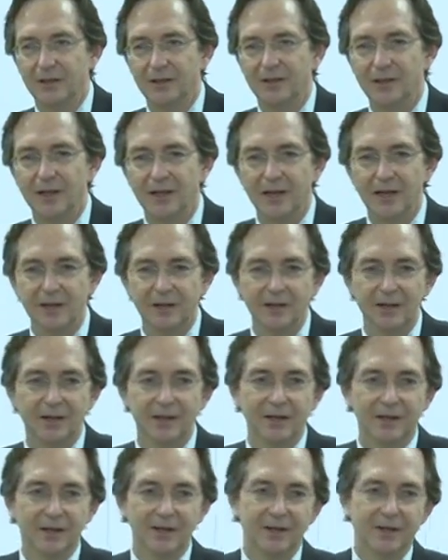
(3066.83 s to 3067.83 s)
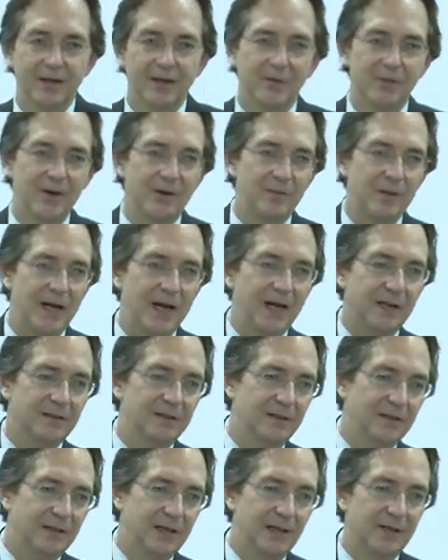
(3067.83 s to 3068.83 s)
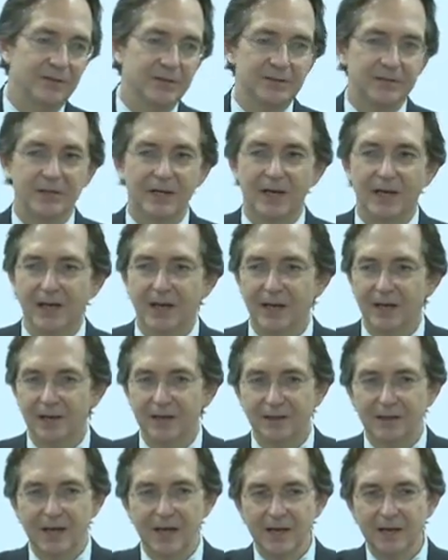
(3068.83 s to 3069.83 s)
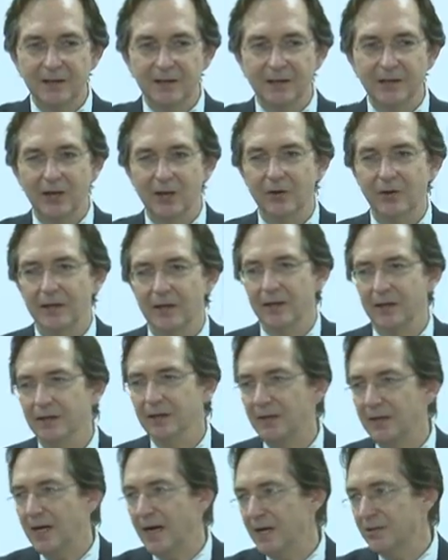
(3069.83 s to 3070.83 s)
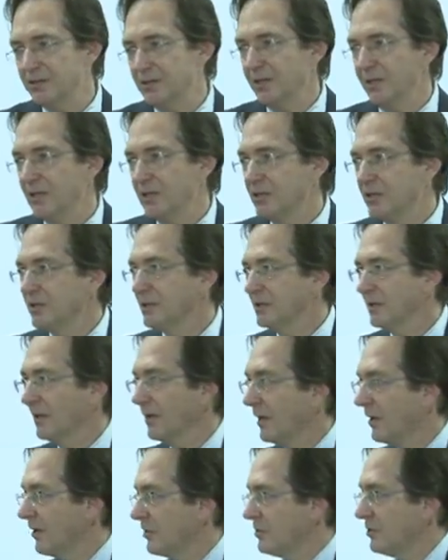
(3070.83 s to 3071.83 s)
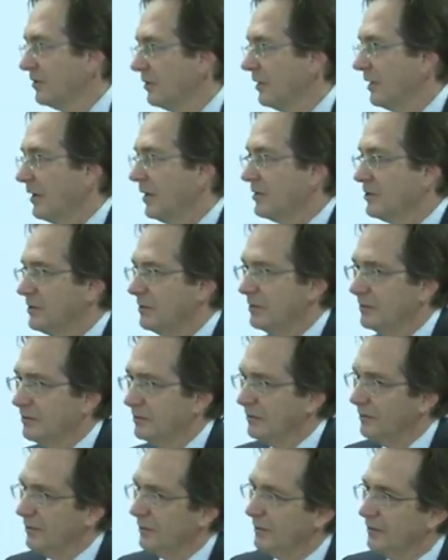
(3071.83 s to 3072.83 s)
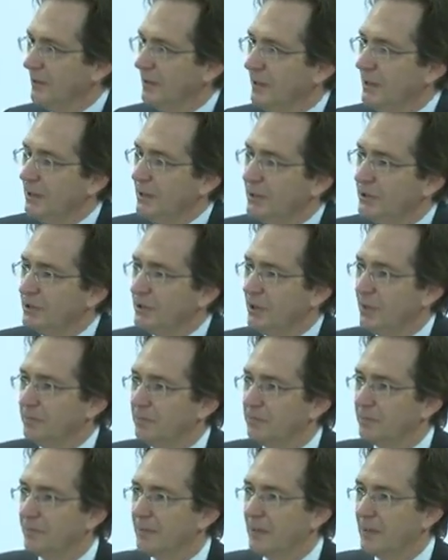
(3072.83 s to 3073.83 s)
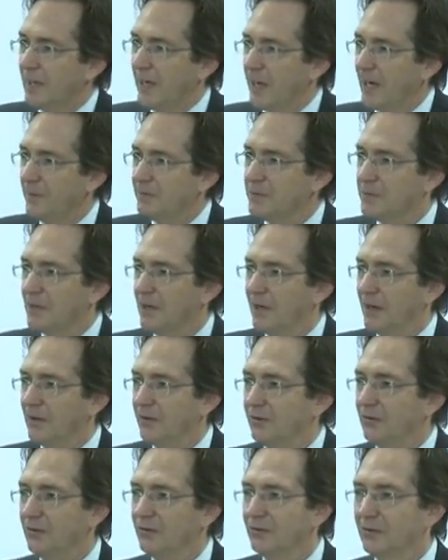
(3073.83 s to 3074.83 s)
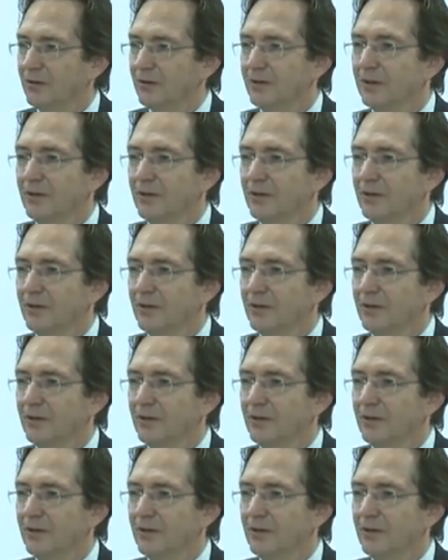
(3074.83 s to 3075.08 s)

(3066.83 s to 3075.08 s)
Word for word: And then they run back to the other side, and, you know, and then the oscillations get larger and larger until the ship capsizes.